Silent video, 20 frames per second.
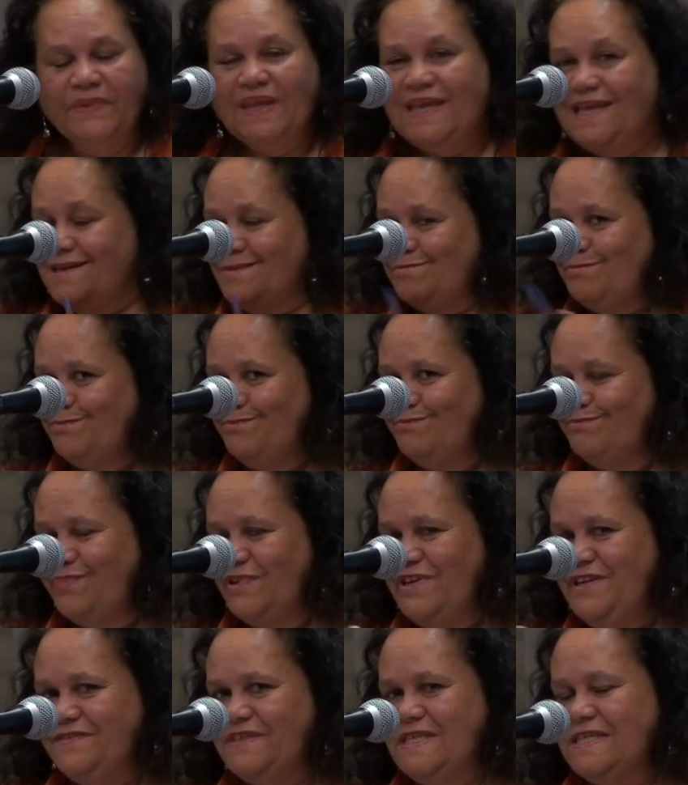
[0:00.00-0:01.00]
In a
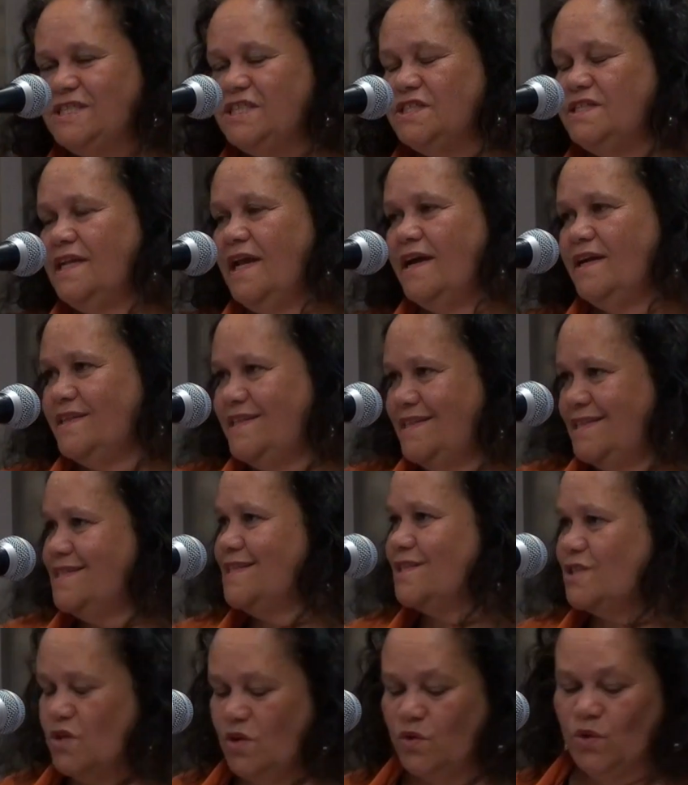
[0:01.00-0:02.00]
brief session like
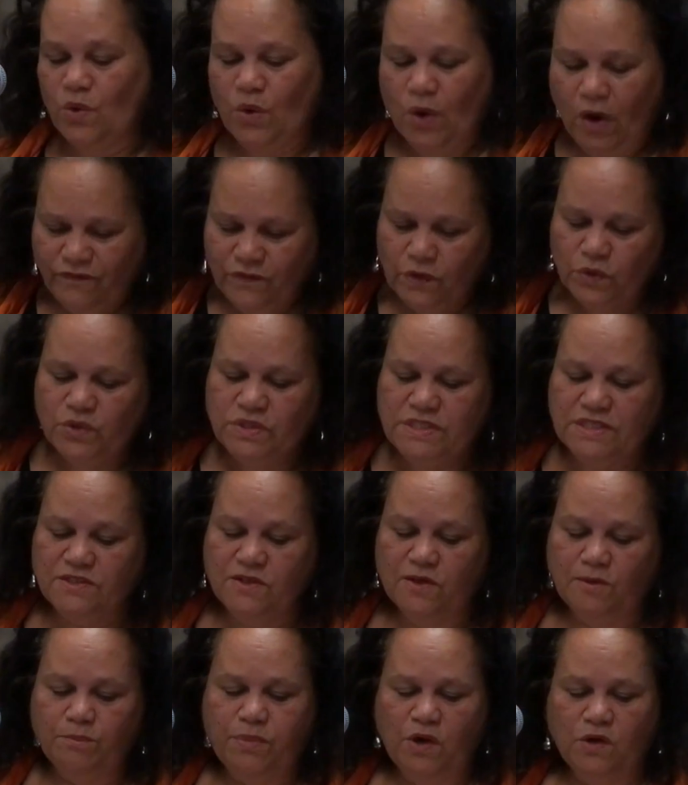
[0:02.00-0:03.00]
this, of course, it's
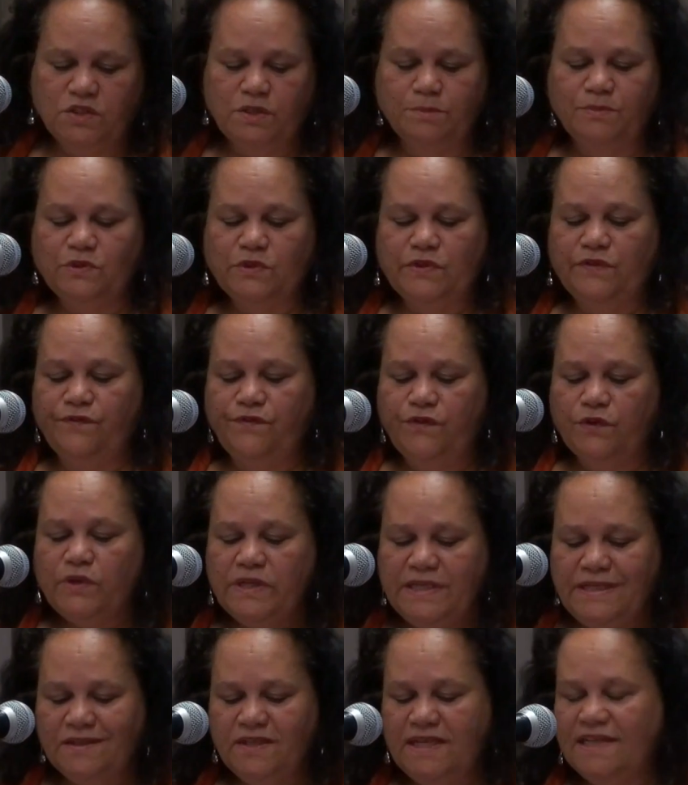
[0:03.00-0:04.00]
not possible to
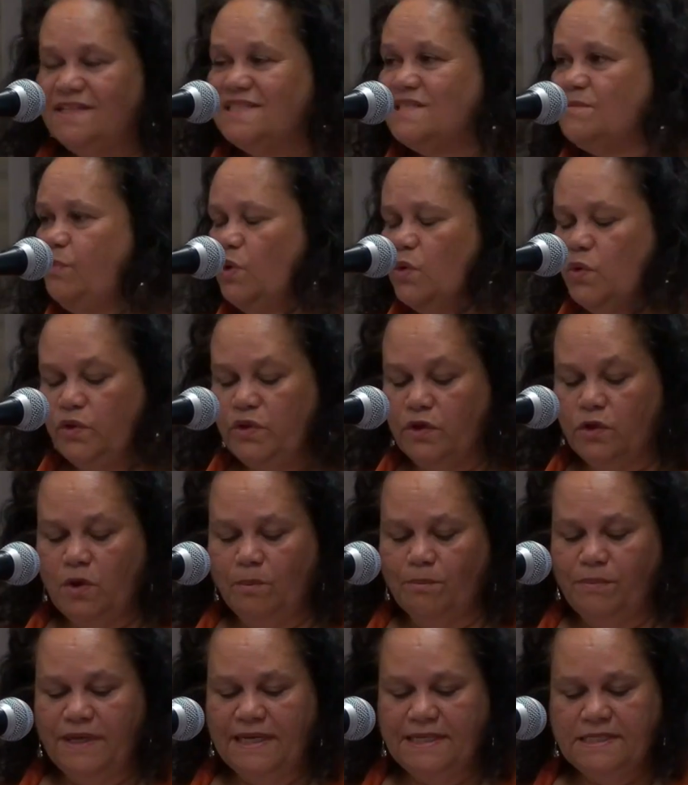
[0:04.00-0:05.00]
fully explore the
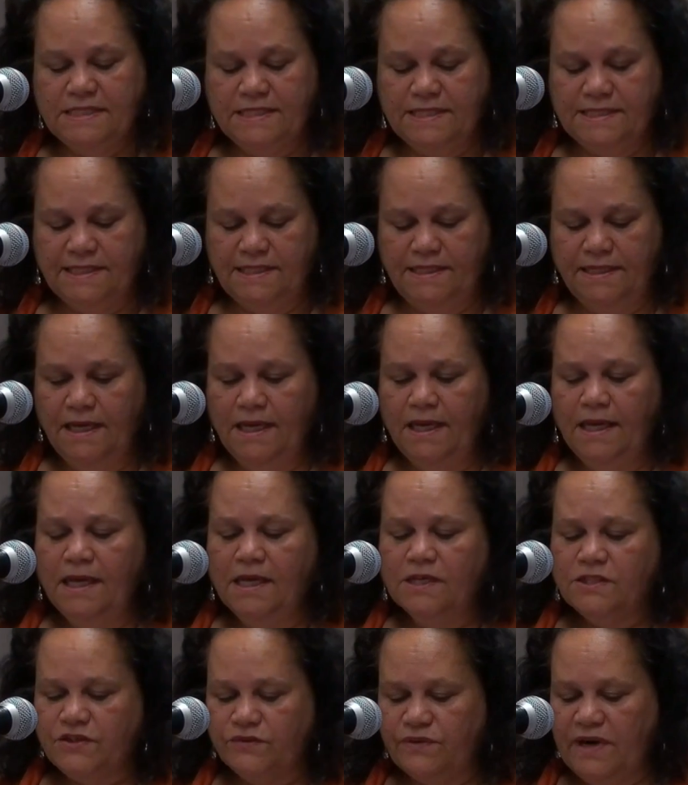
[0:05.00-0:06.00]
complexity
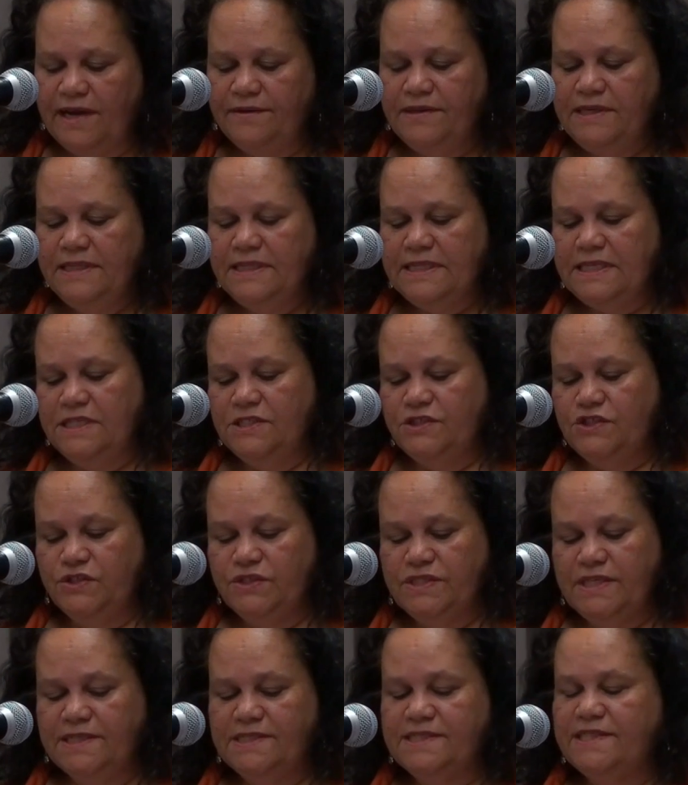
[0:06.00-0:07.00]
surrounding the
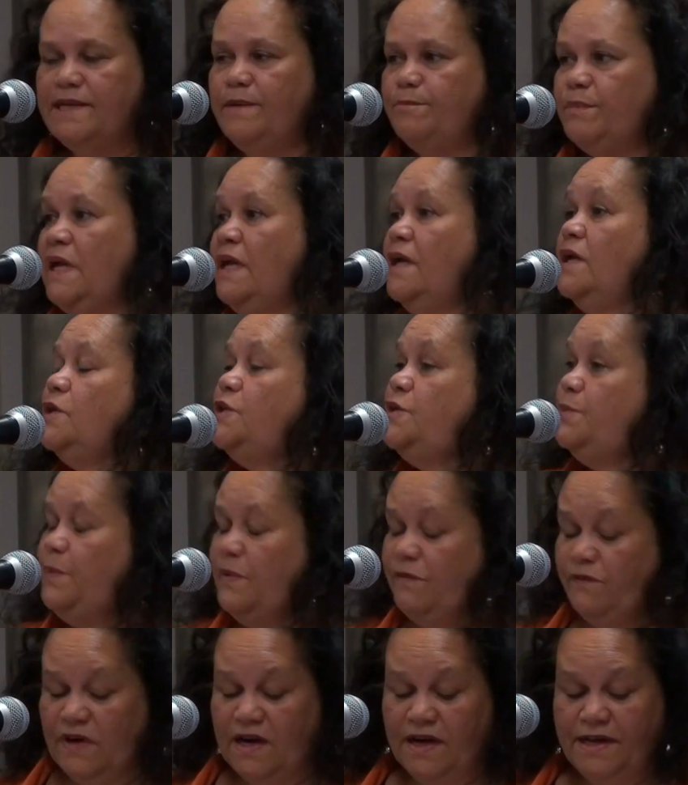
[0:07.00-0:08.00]
issues, except to
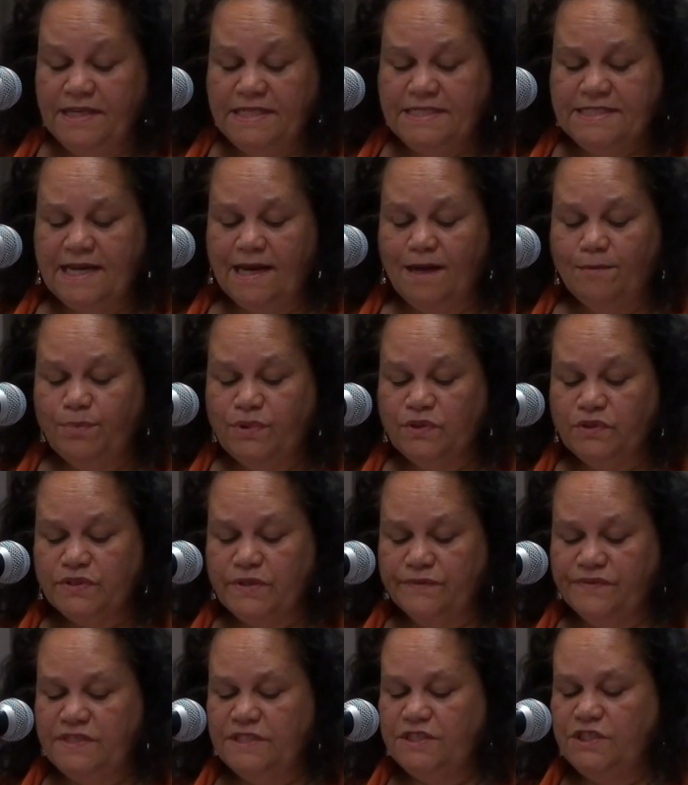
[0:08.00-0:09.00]
provide examples
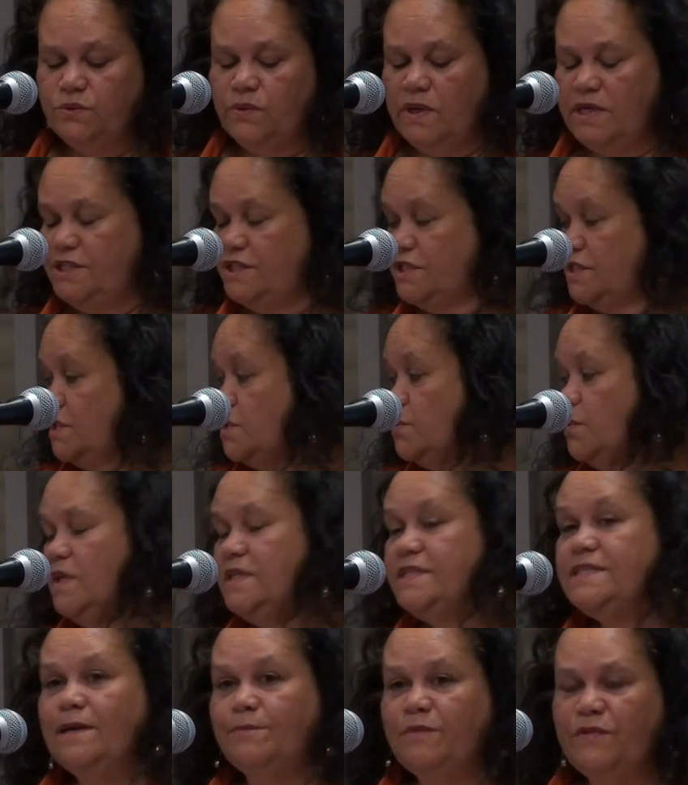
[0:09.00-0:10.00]
of situations
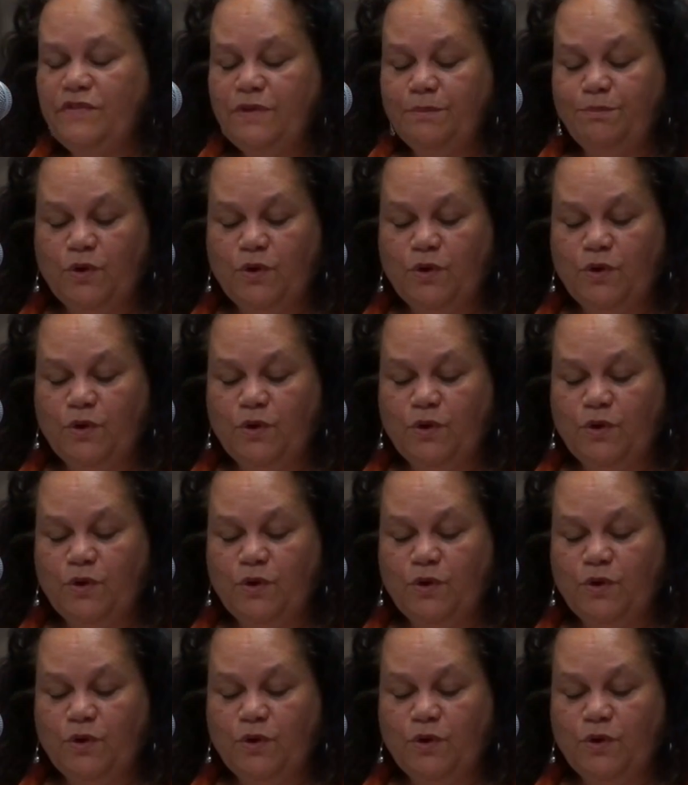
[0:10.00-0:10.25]
where some of the